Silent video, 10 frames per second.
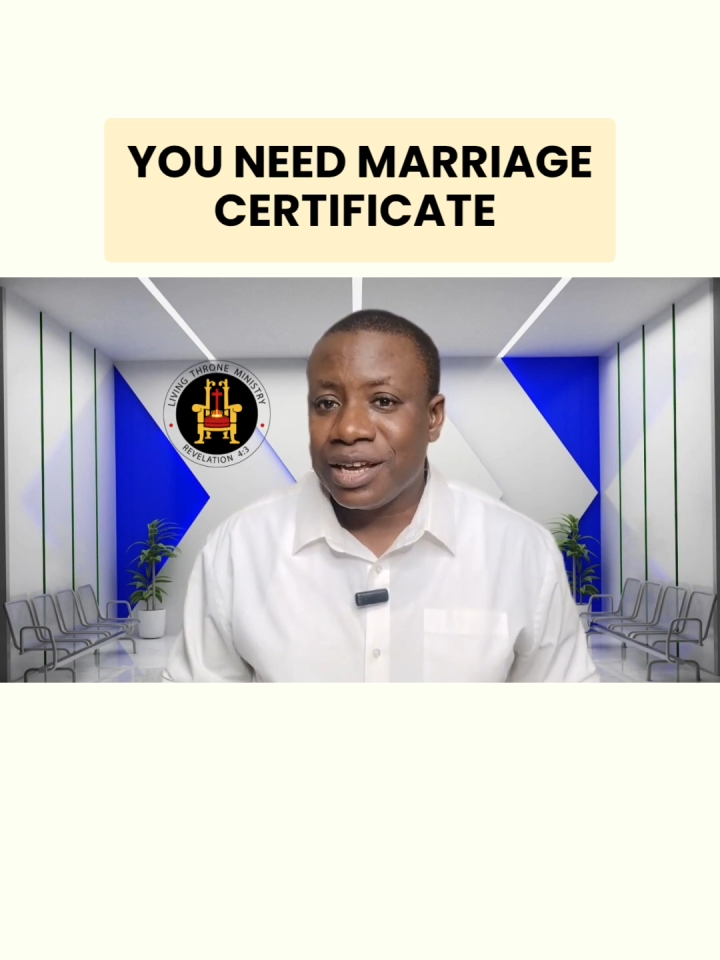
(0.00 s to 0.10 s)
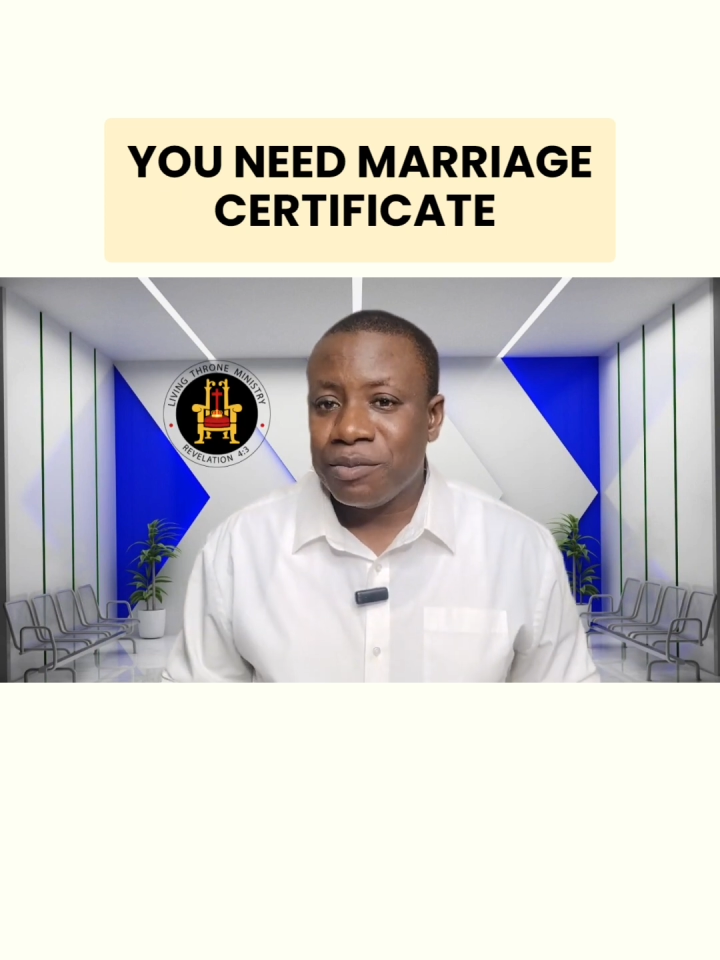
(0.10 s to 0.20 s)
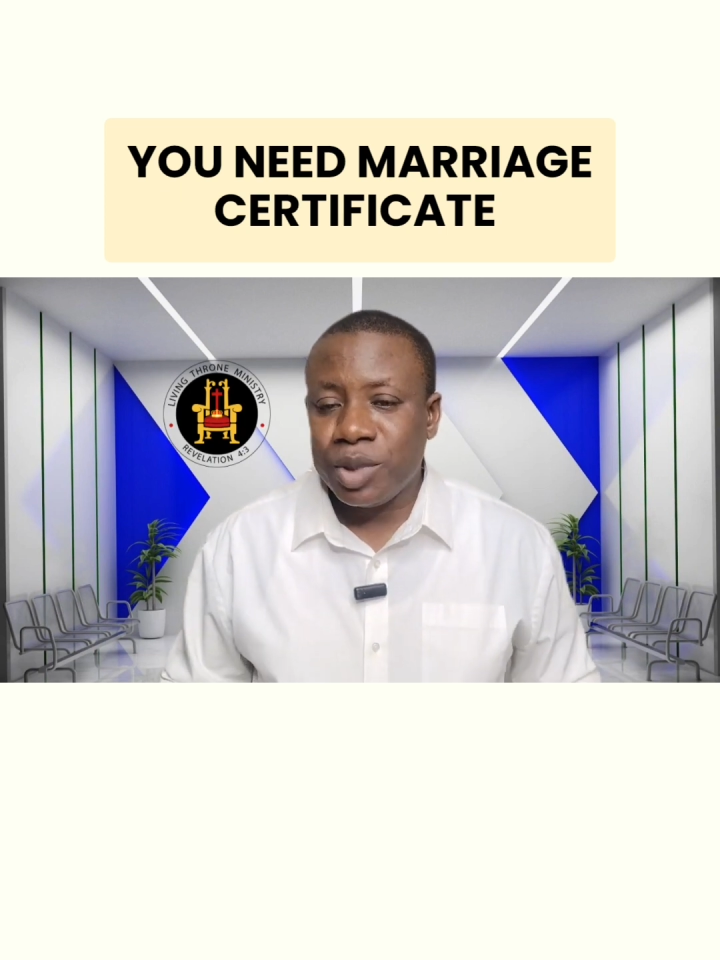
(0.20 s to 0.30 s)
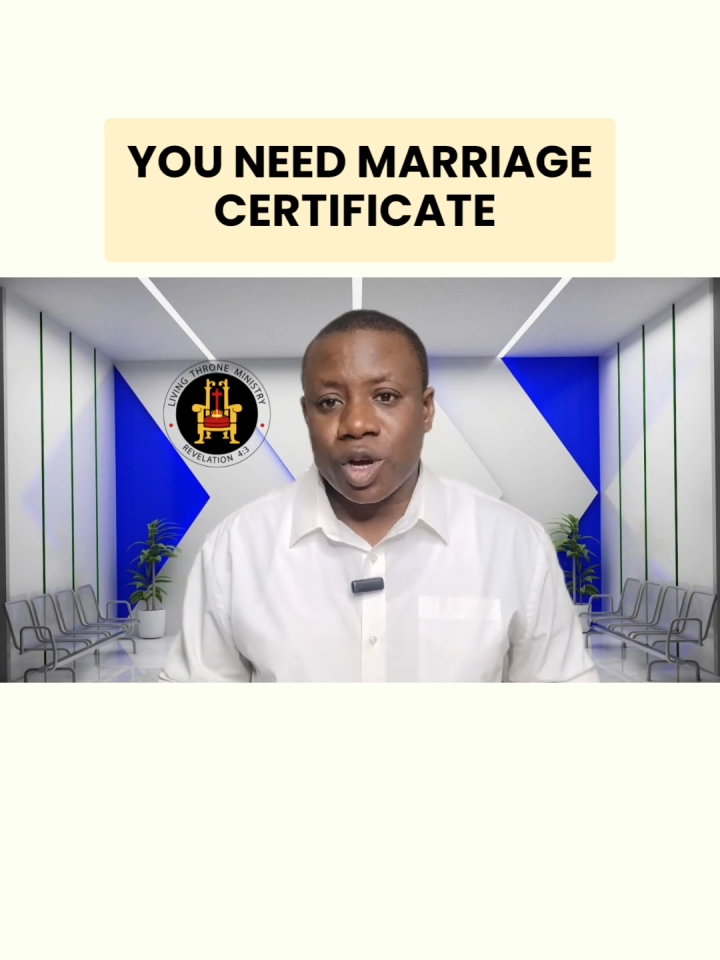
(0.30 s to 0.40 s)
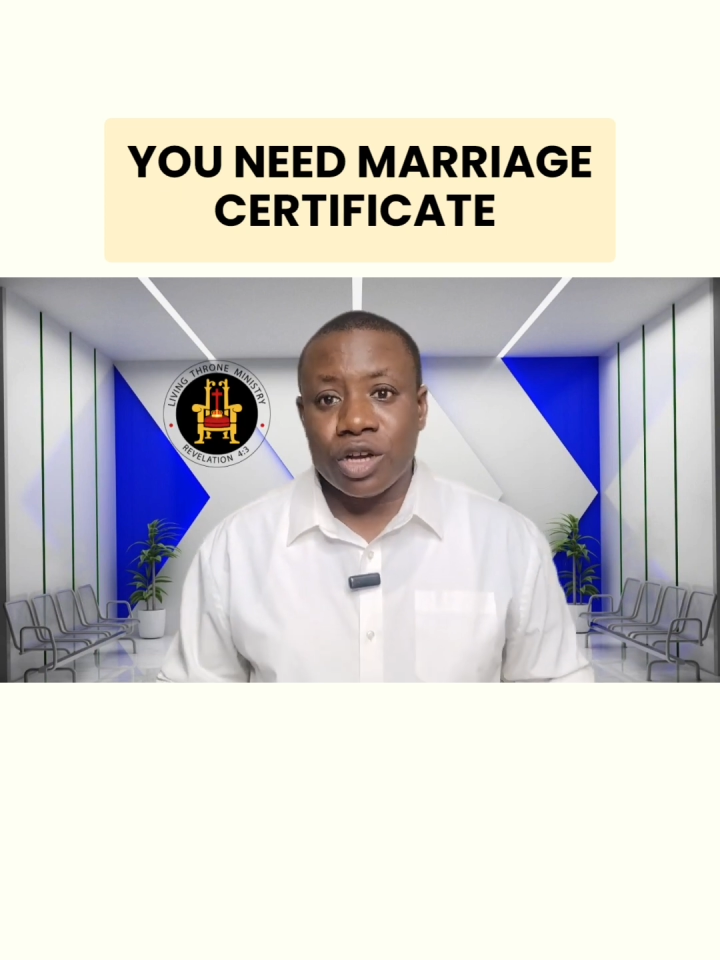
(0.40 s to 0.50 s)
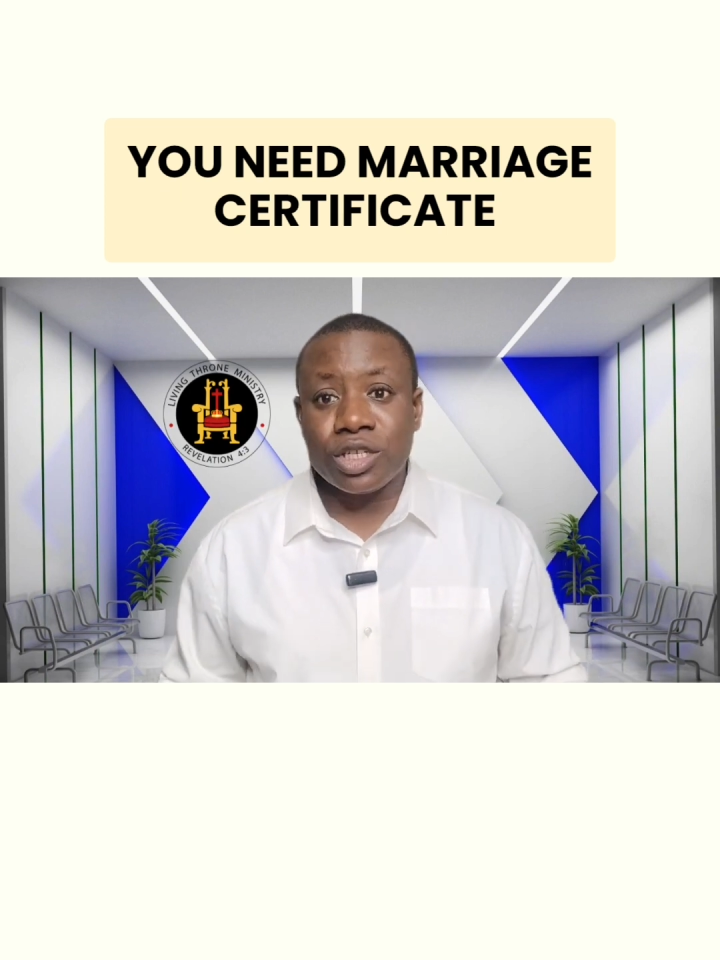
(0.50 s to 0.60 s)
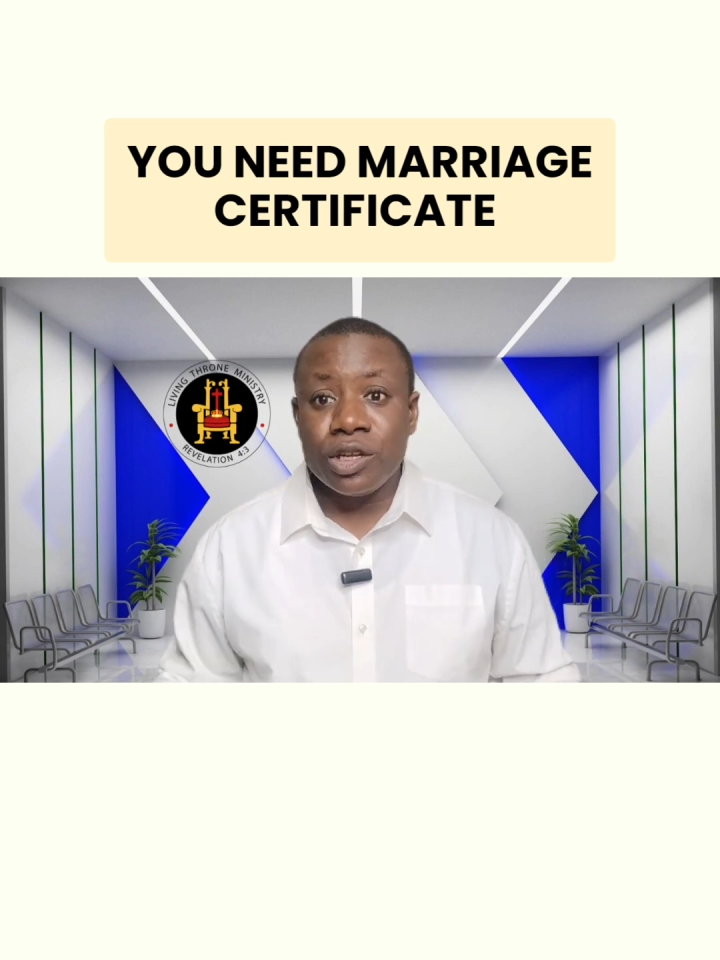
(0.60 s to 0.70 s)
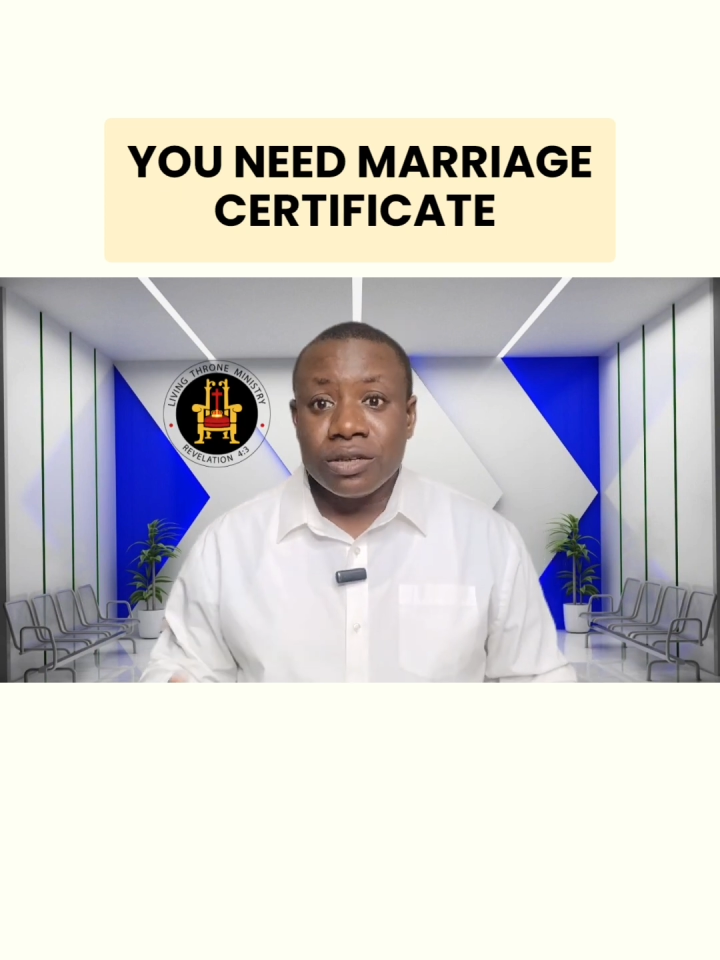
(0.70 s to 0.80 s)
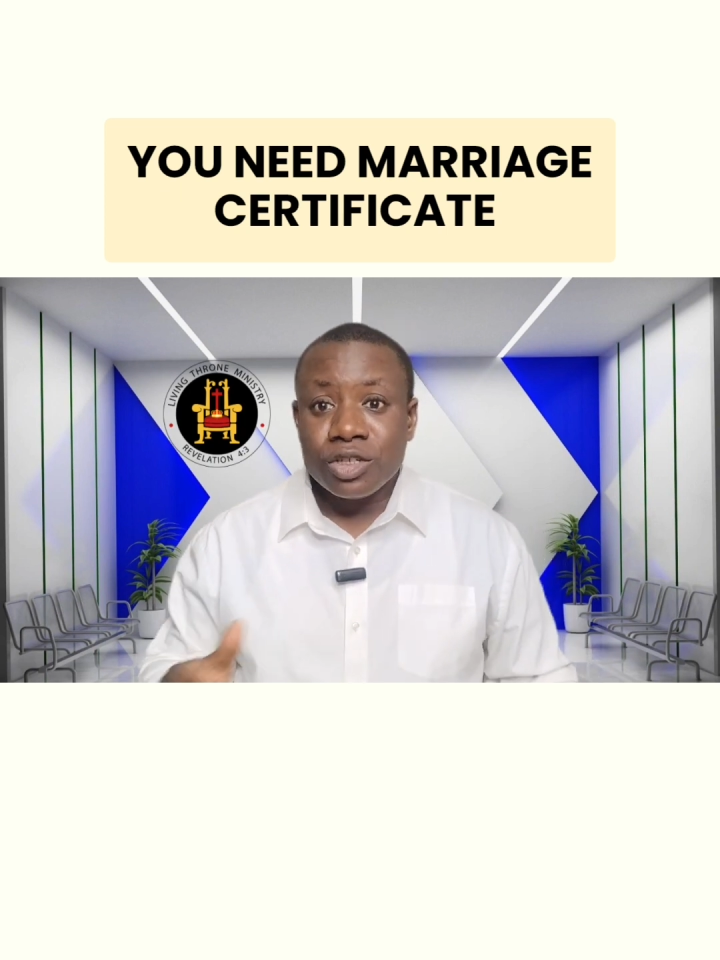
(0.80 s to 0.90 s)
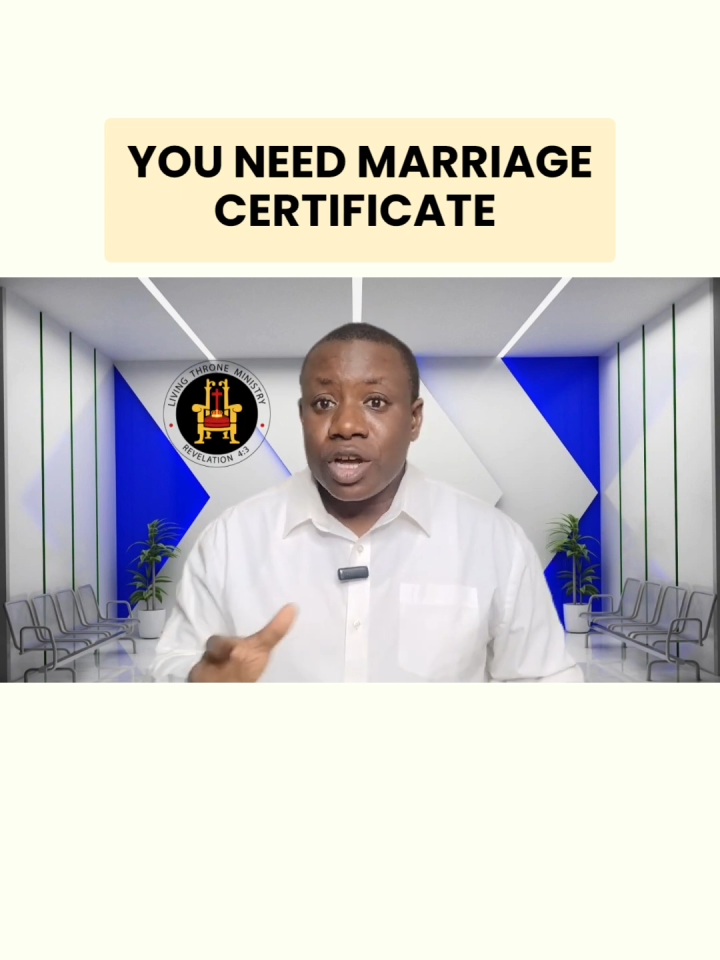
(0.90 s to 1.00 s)
Because
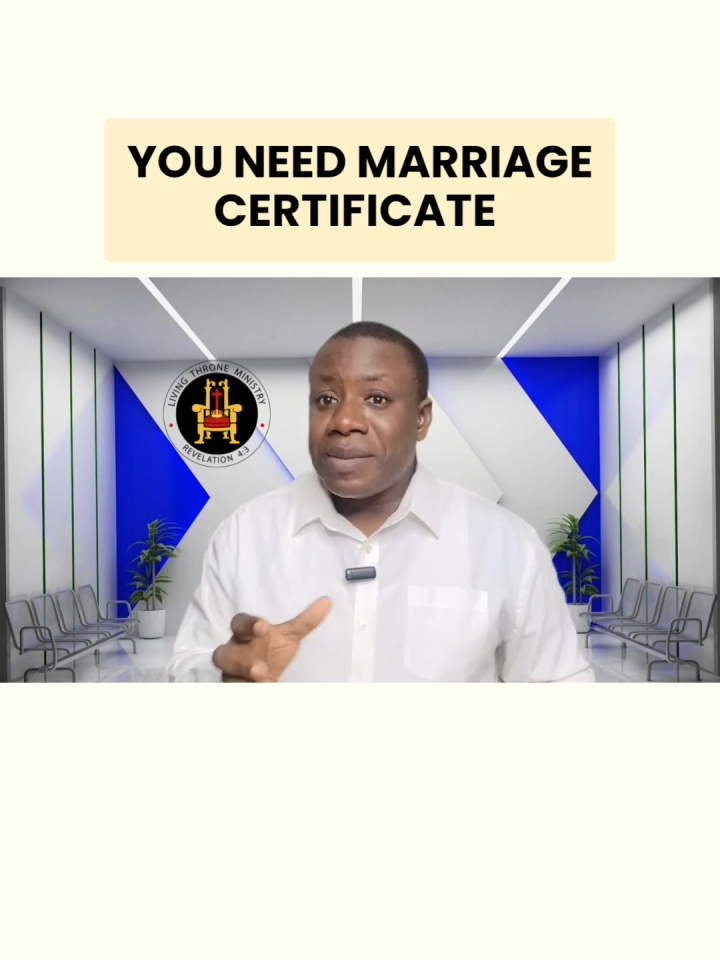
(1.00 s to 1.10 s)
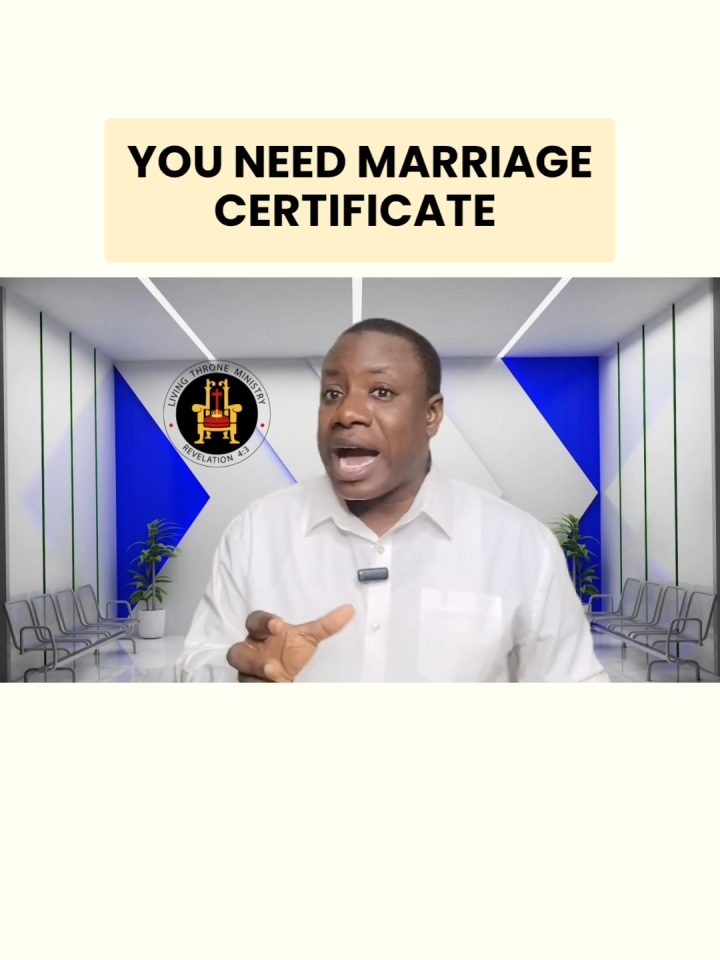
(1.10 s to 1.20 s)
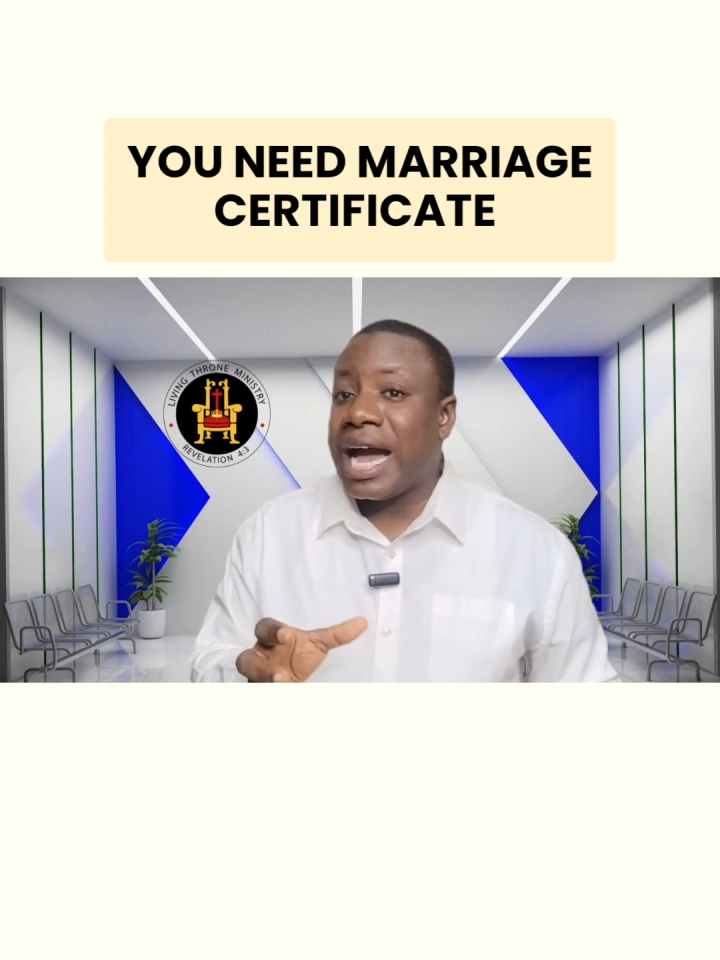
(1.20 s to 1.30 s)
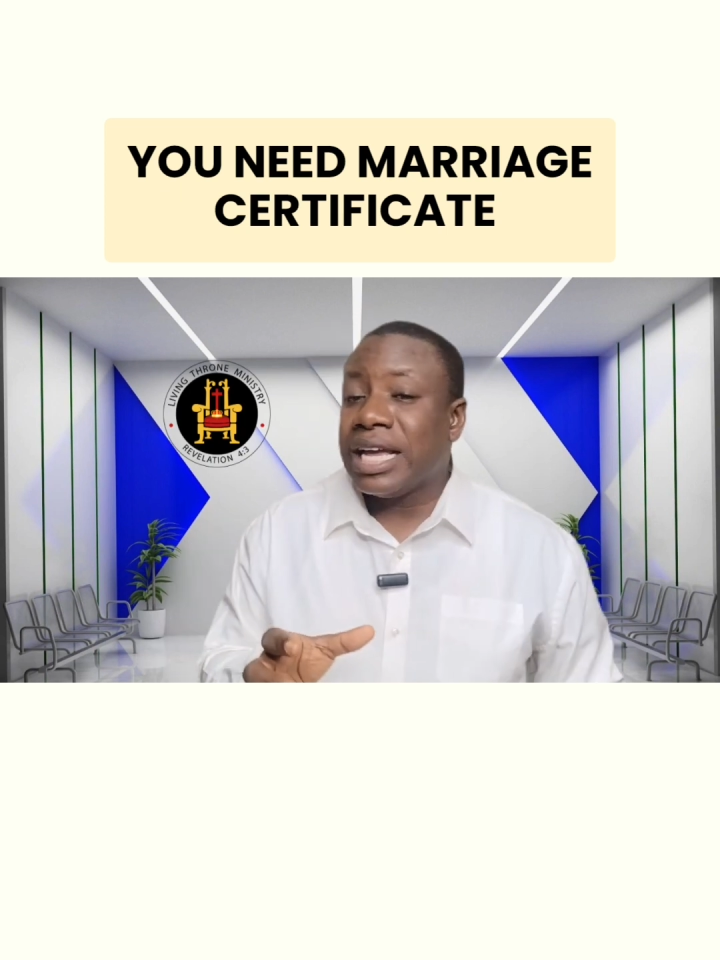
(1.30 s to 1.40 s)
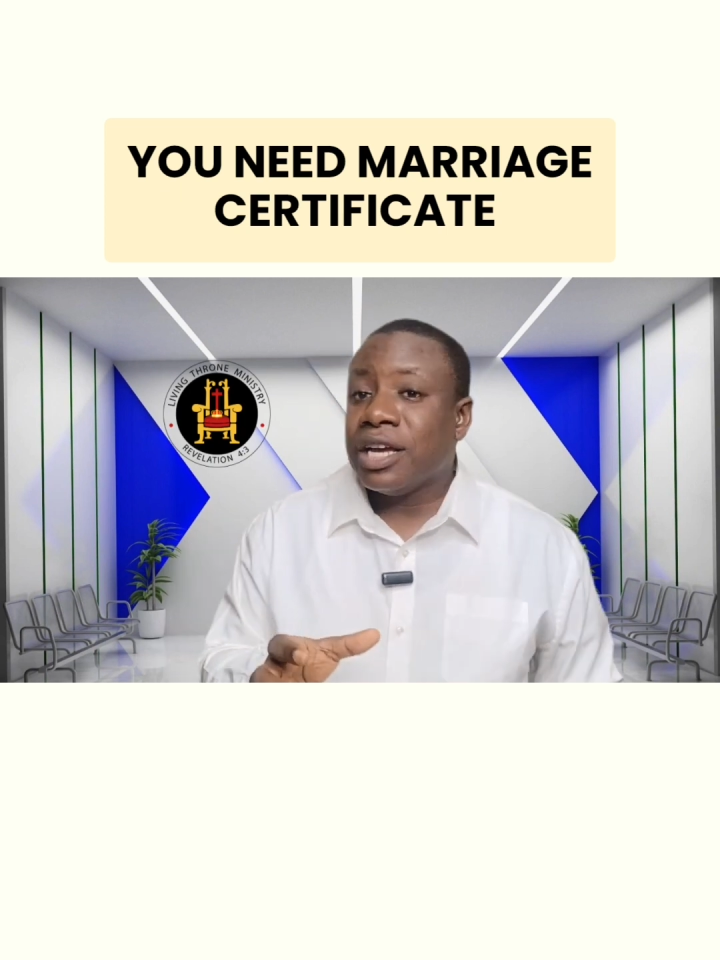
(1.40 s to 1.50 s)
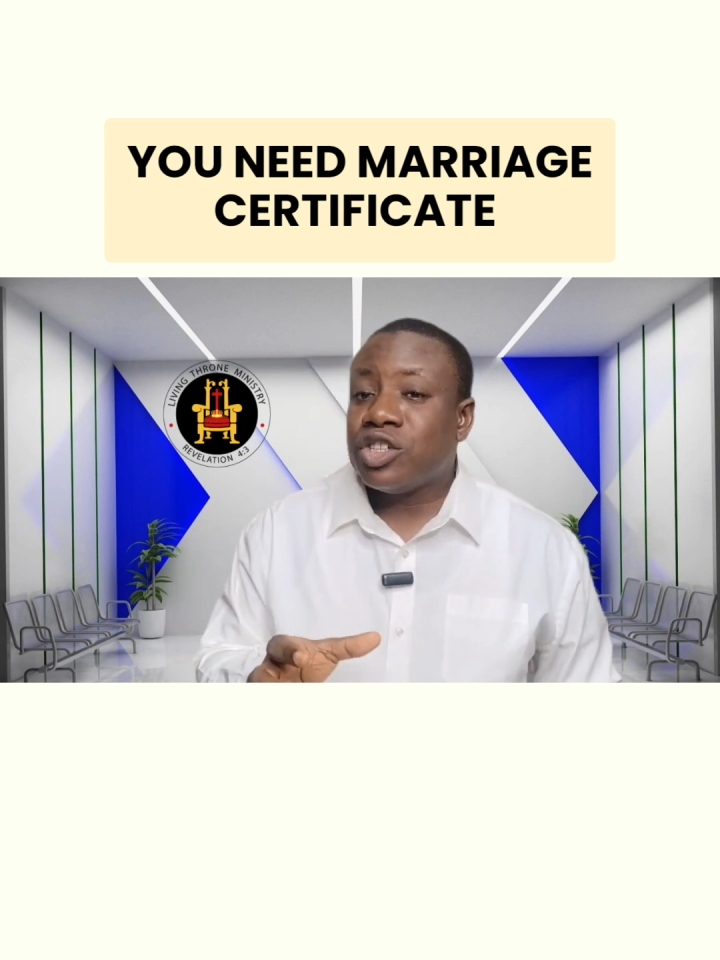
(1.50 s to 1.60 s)
some are